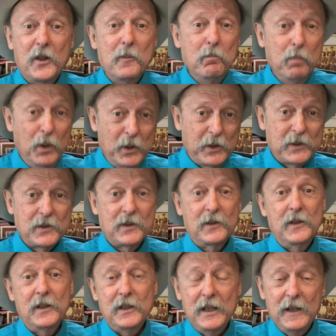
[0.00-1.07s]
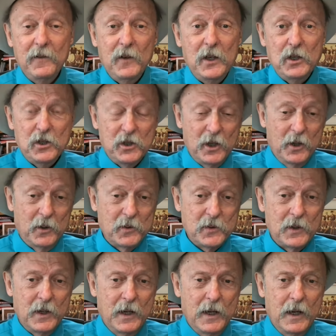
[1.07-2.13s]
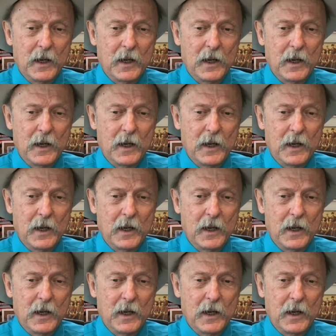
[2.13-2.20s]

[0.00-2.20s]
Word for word: the books, and the TV shows.